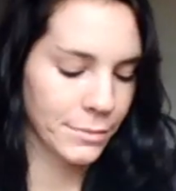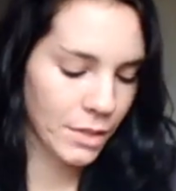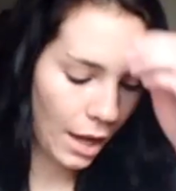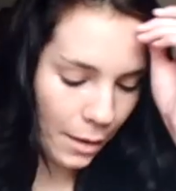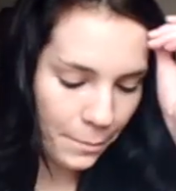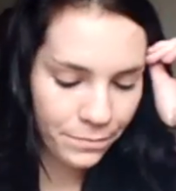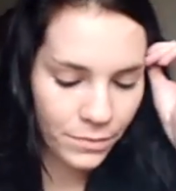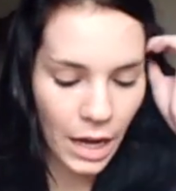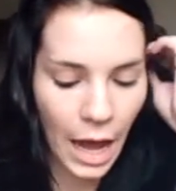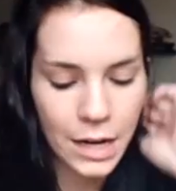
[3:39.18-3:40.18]
Okay,
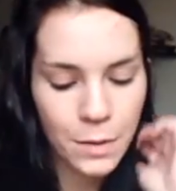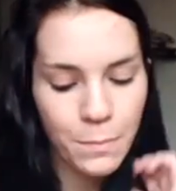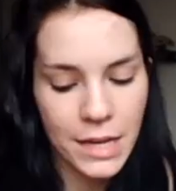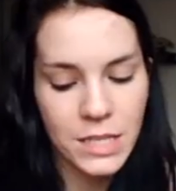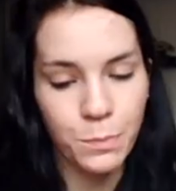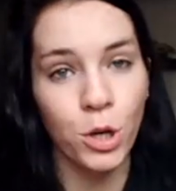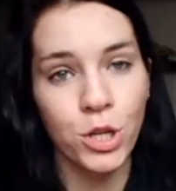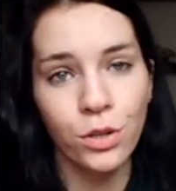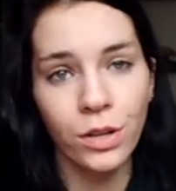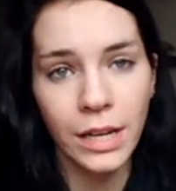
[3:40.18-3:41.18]
guided by
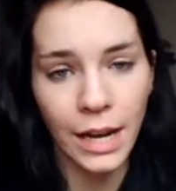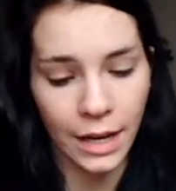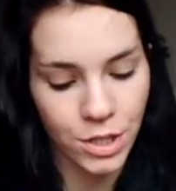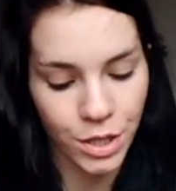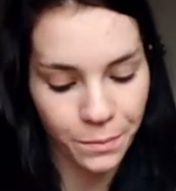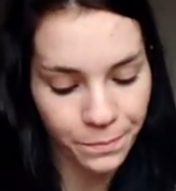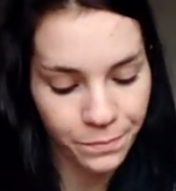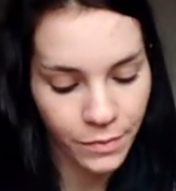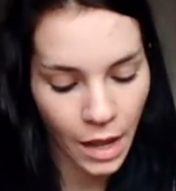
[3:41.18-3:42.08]
spiritual connection